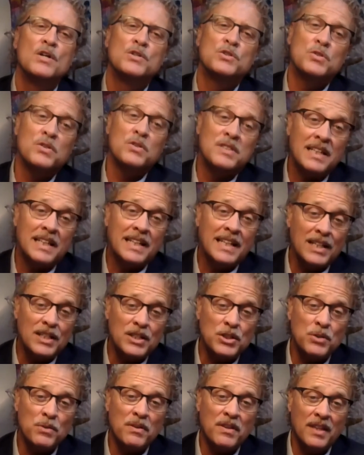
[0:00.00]
So to
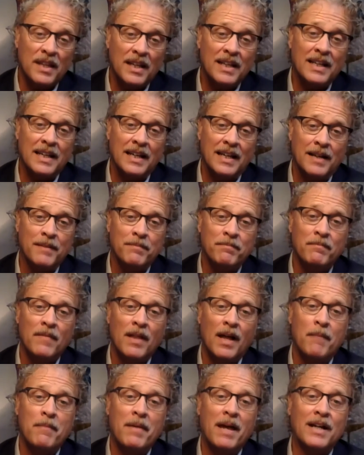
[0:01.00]
get you thinking,
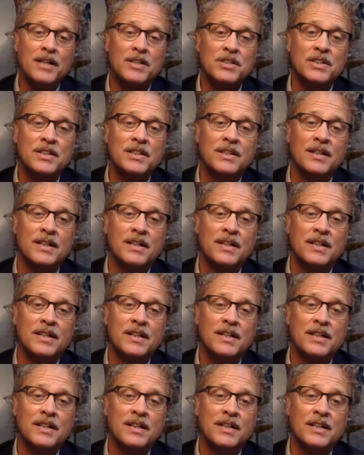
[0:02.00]
I'm actually